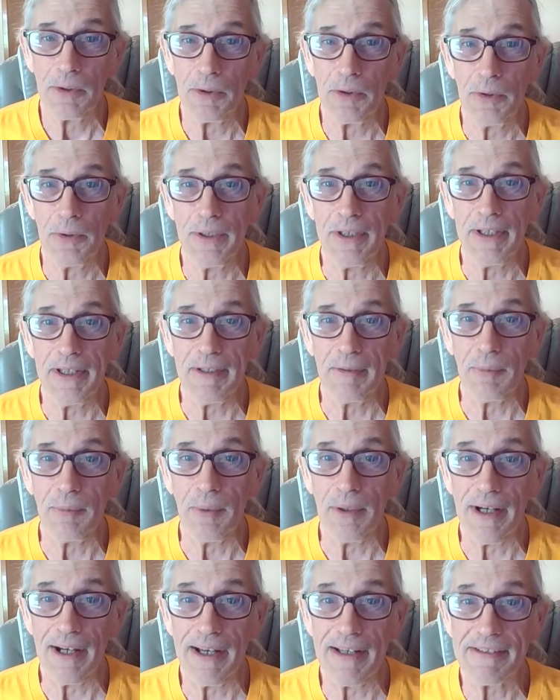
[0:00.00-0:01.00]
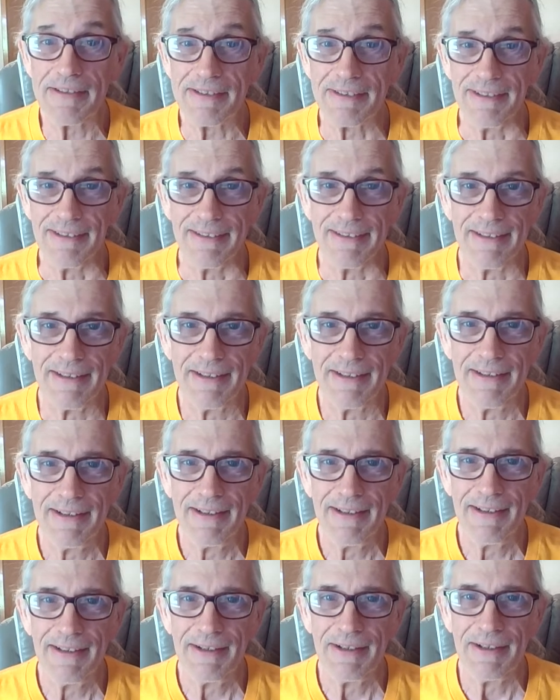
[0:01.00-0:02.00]
who he was and
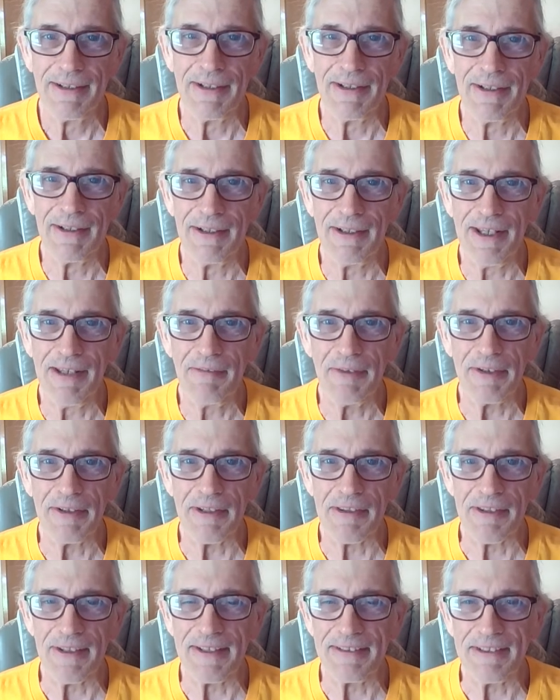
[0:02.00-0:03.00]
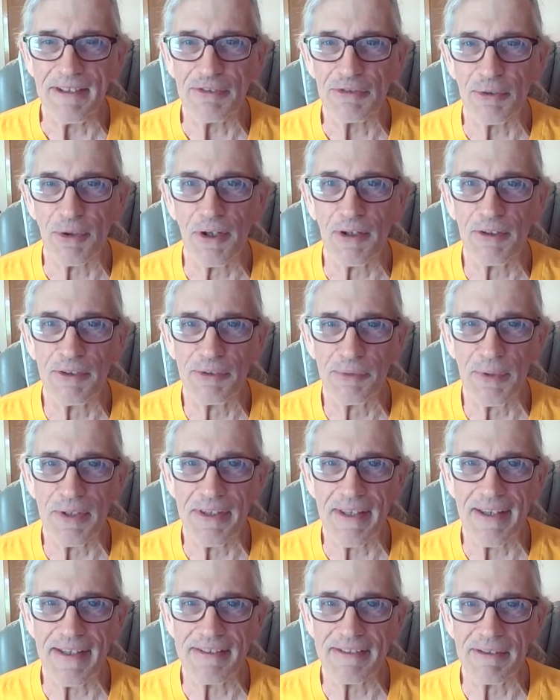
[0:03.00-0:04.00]
even the things he struggles
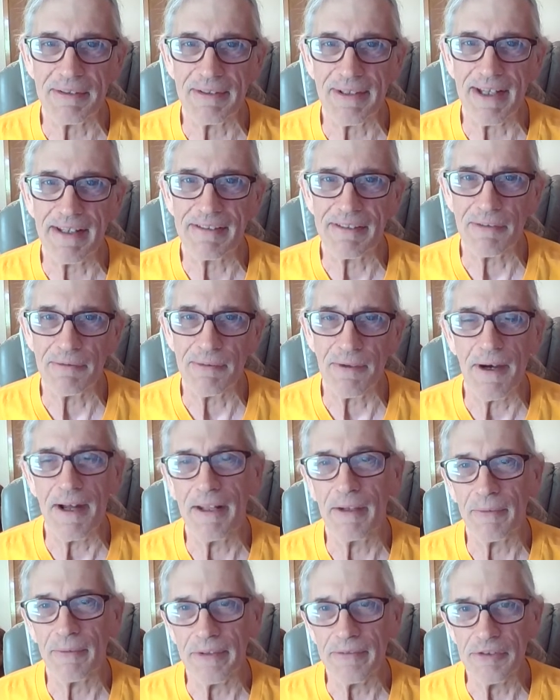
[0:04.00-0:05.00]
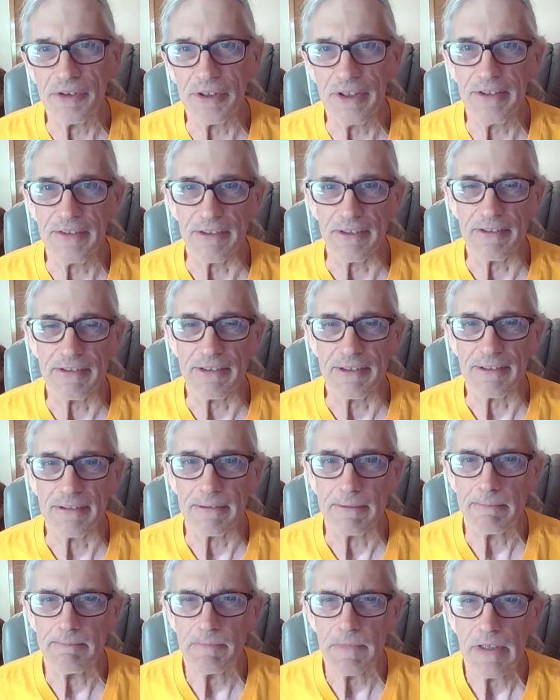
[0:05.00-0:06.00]
with as a follower of Jesus. And
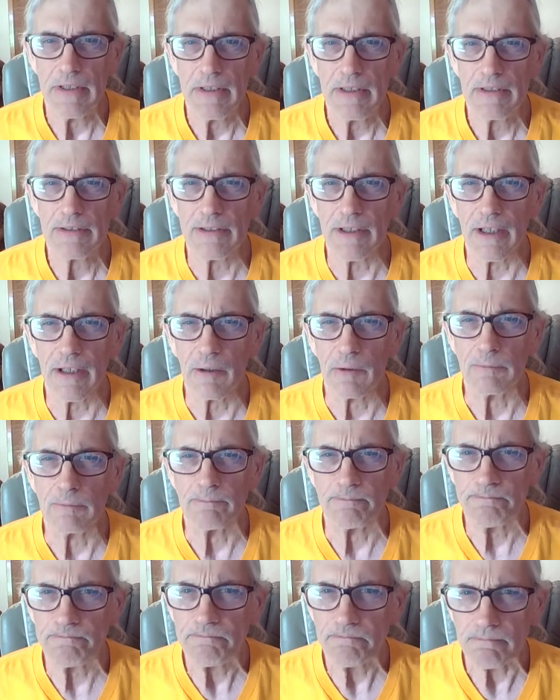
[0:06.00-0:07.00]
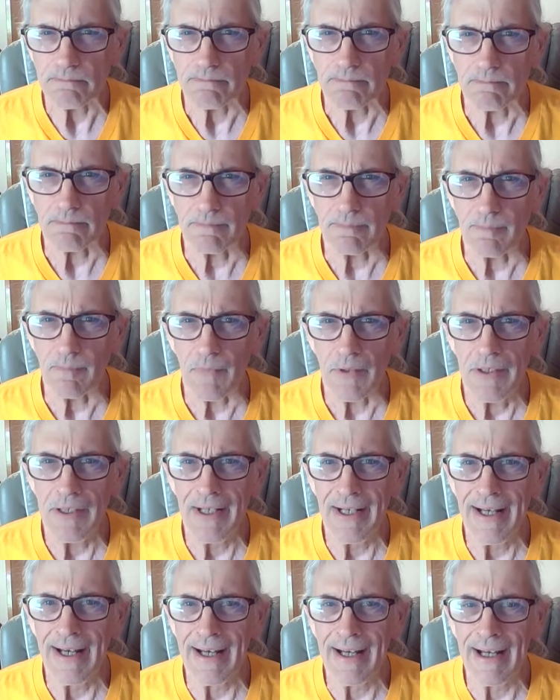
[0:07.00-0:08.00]
so
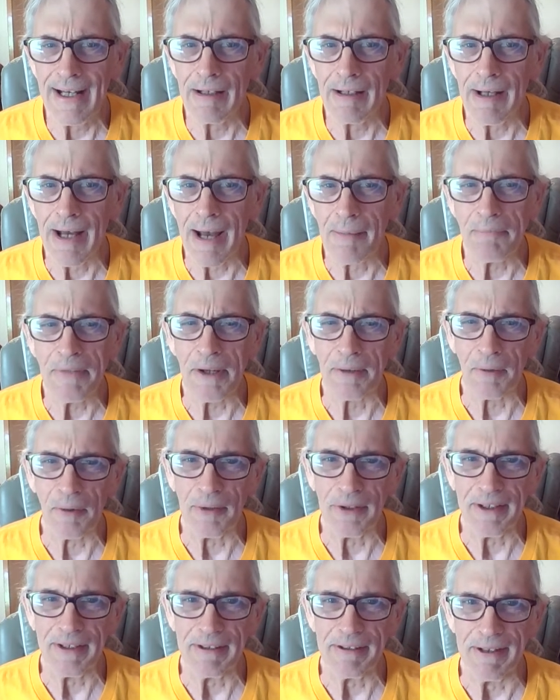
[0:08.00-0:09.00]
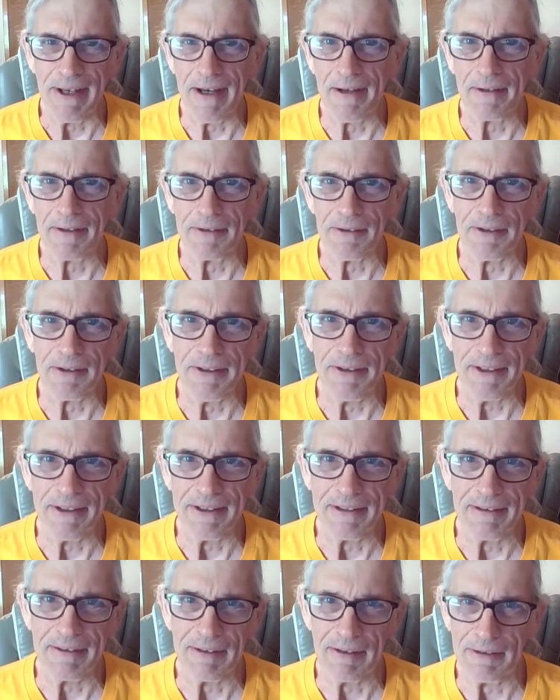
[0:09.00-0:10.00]
I'm not going to get down and dirty
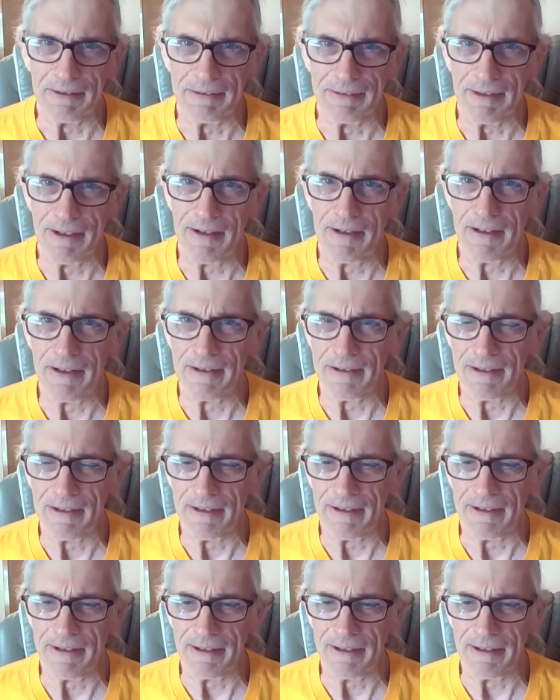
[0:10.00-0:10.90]
and all